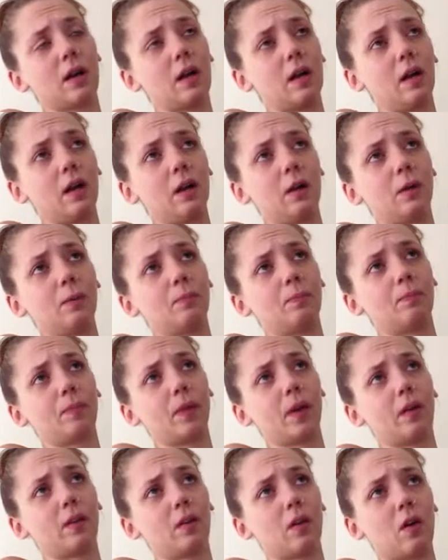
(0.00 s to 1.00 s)

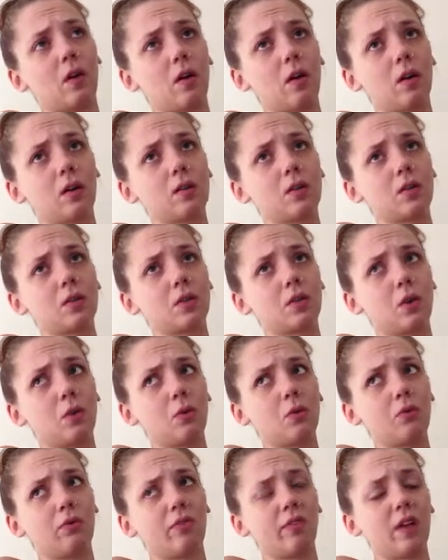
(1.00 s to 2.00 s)
that the cars
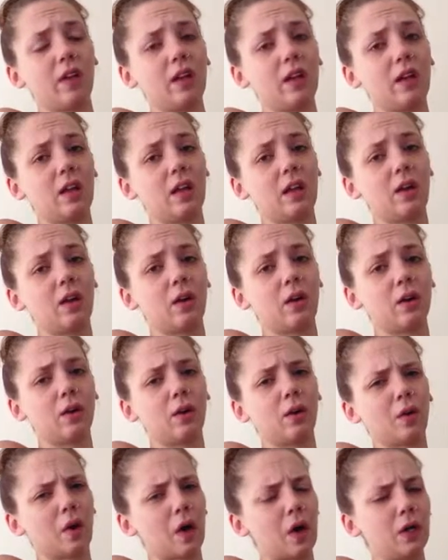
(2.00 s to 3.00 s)
don't fit in our
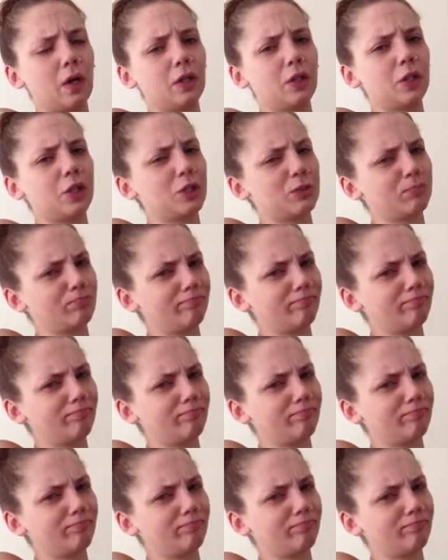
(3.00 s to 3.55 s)
garage